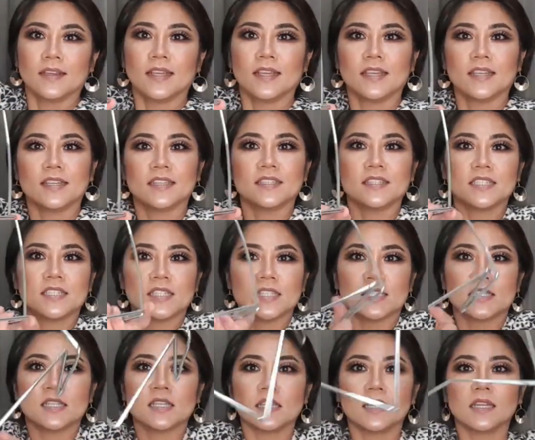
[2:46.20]
And this
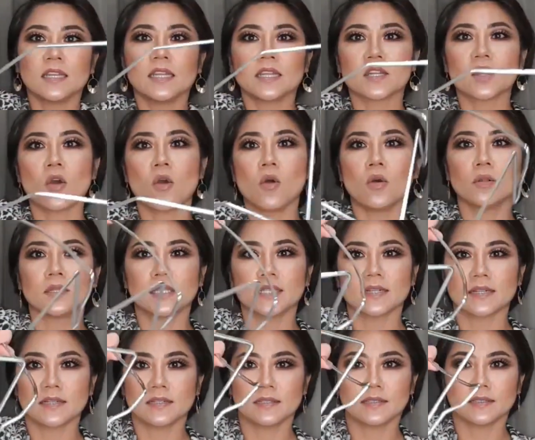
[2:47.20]
is the lid holder.